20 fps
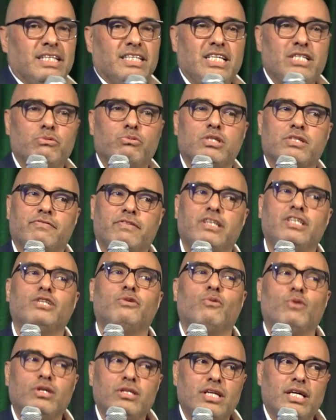this was very
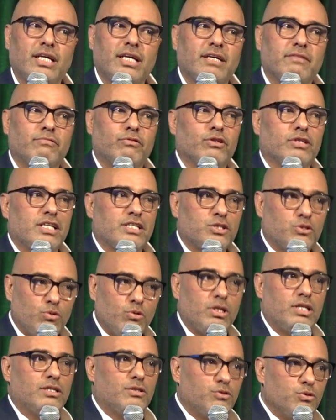rewarding for the
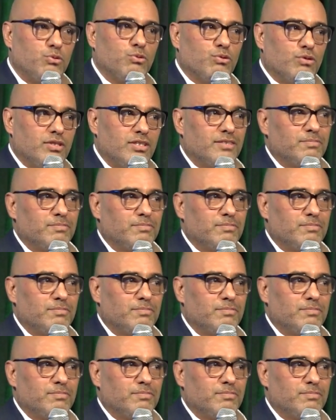student too,